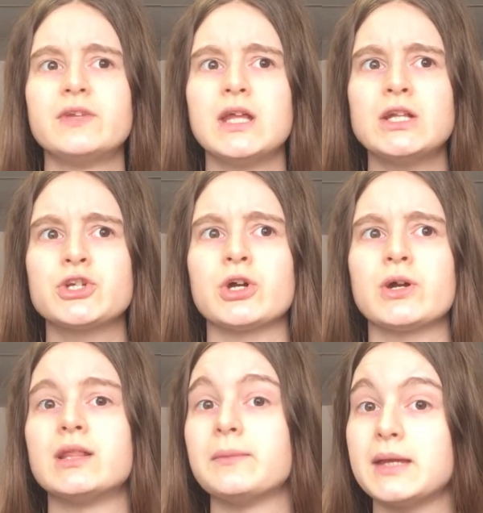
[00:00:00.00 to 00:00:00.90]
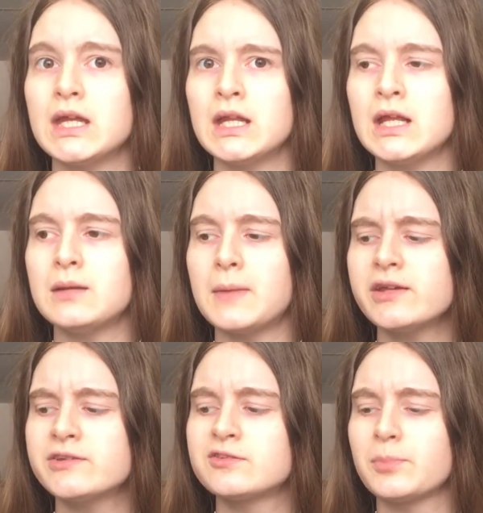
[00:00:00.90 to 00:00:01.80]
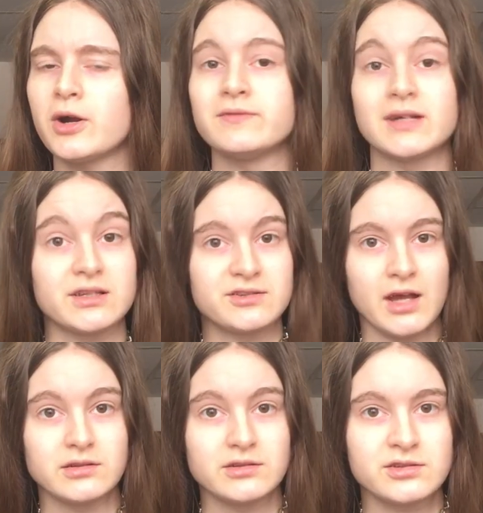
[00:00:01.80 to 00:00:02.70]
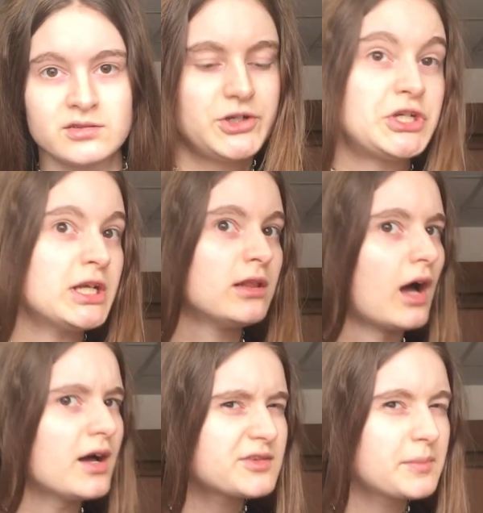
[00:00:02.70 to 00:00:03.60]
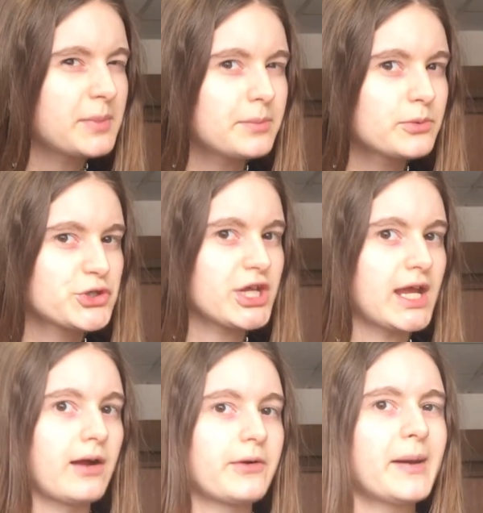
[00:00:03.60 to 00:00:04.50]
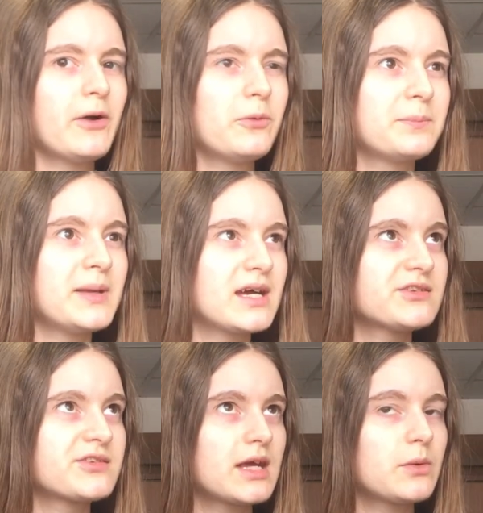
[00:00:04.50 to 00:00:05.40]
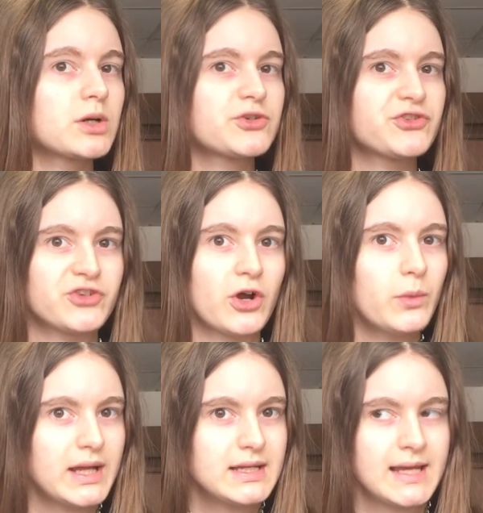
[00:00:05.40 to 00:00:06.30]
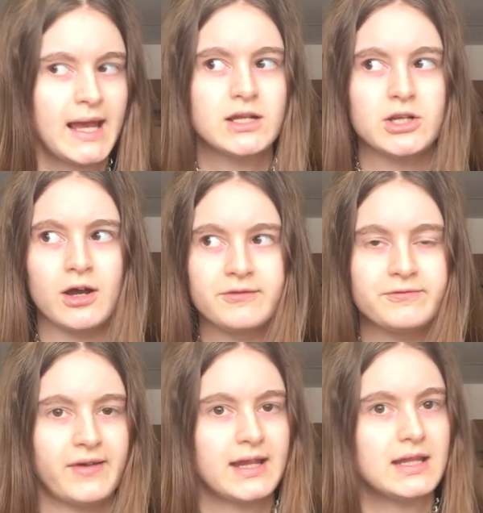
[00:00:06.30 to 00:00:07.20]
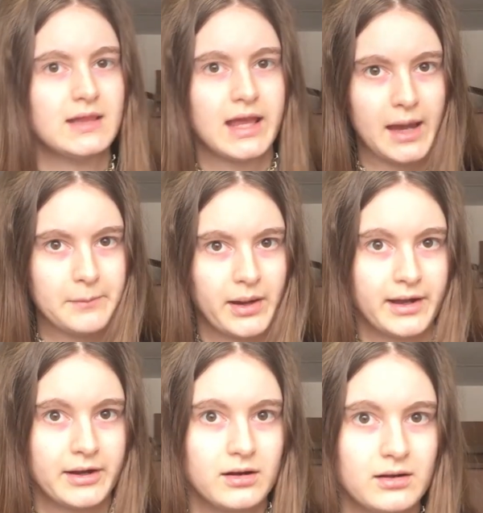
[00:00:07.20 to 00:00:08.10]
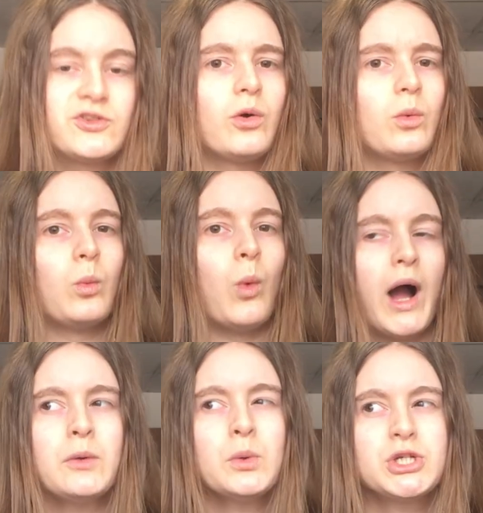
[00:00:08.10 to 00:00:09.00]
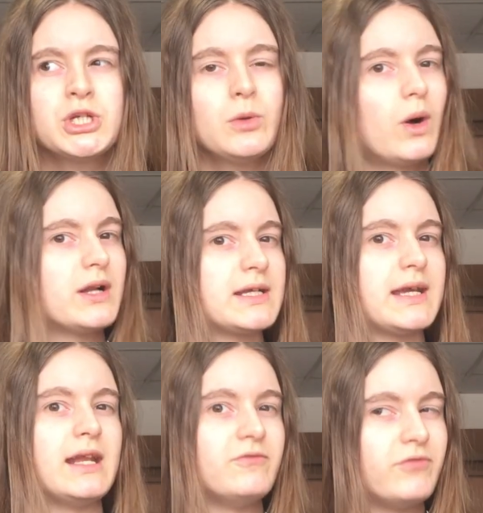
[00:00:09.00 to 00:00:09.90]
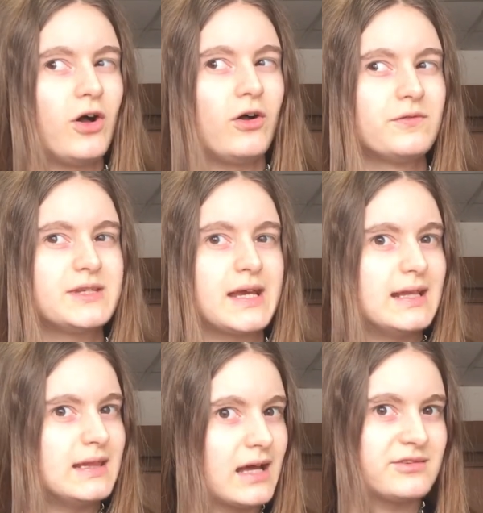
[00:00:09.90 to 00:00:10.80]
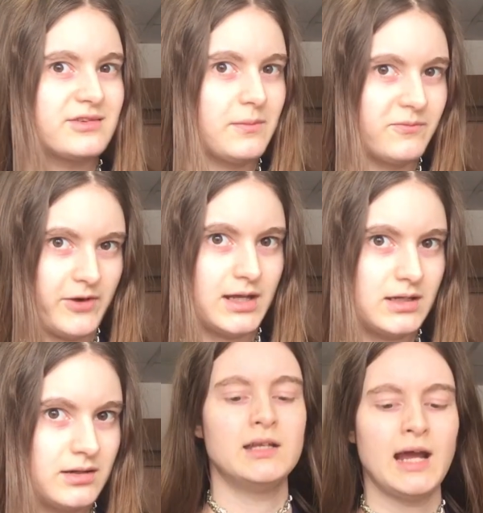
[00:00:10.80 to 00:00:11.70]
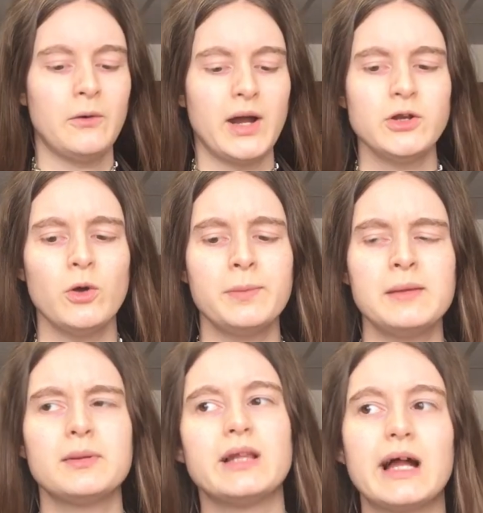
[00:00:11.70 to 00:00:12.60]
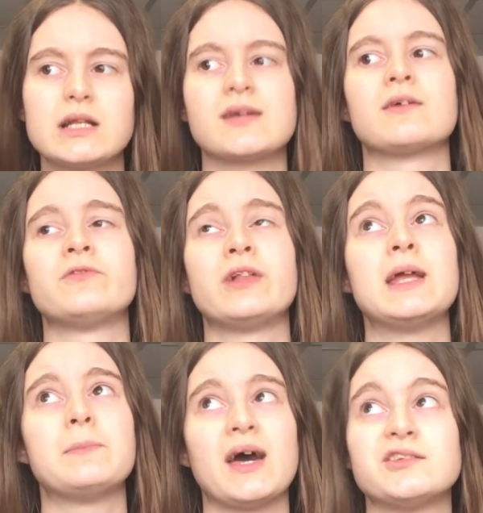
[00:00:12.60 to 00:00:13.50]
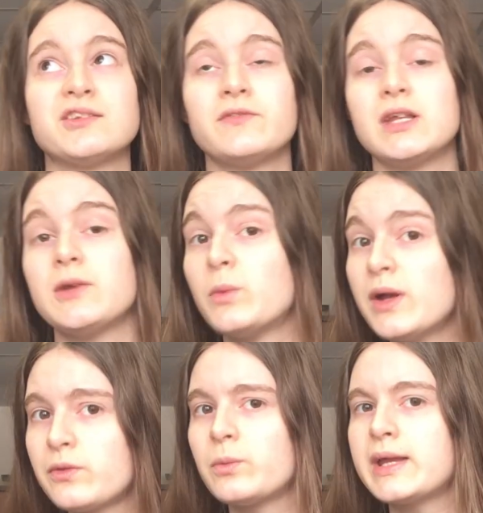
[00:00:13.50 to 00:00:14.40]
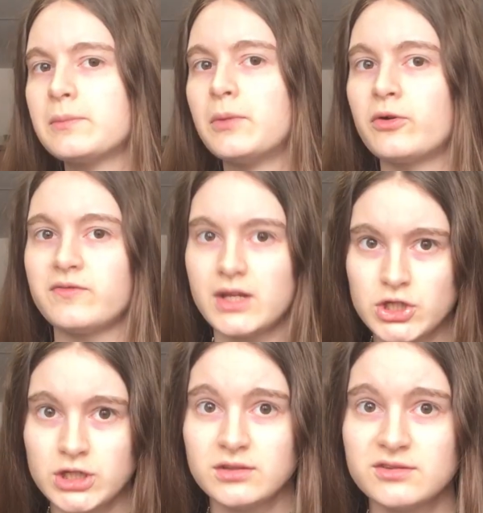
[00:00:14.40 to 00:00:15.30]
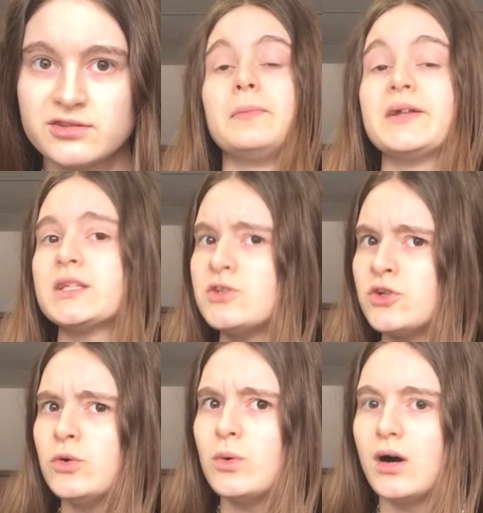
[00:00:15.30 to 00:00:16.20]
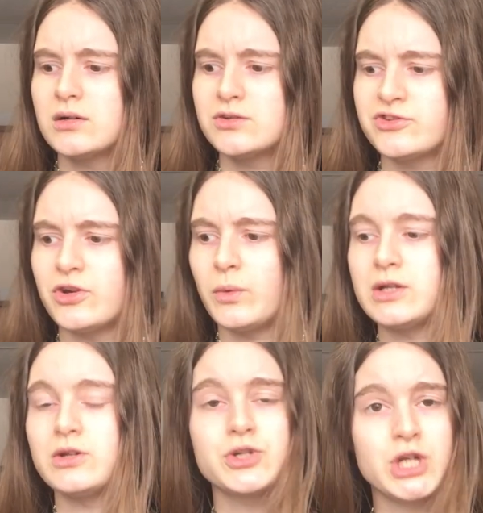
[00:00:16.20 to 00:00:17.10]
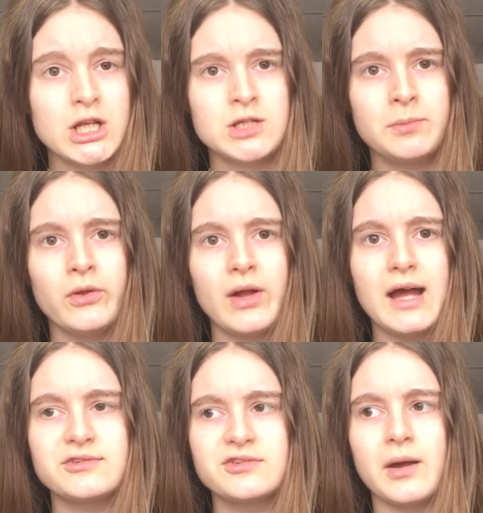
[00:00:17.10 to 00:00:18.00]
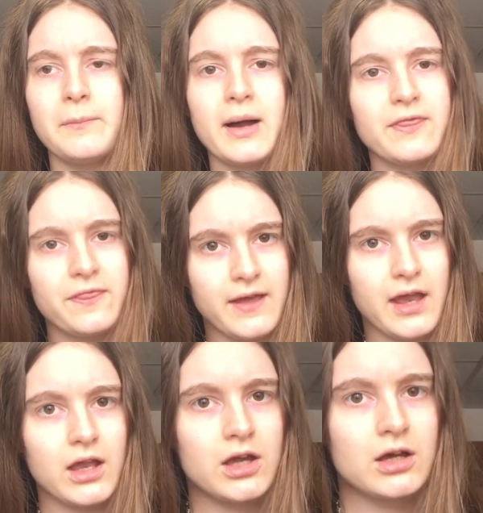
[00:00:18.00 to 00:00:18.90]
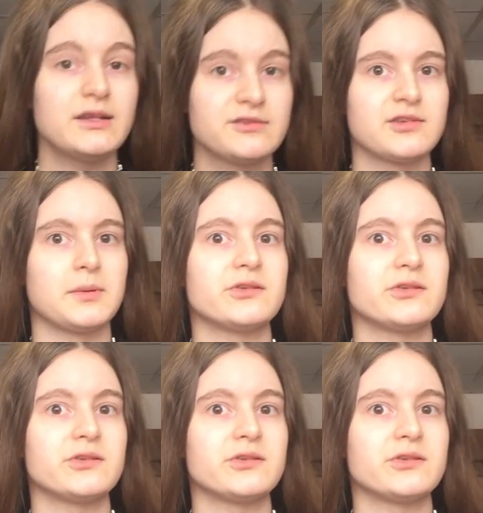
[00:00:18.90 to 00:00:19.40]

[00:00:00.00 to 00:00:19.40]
nature in the beginning makes perfect sense. She lost the people she cared about because they were so intent on fighting the Empire. So why would she want to get involved in that same fight? Now, I know people like to conflate passivity with weak motivations, but the two aren't so interchangeable as some might think. As some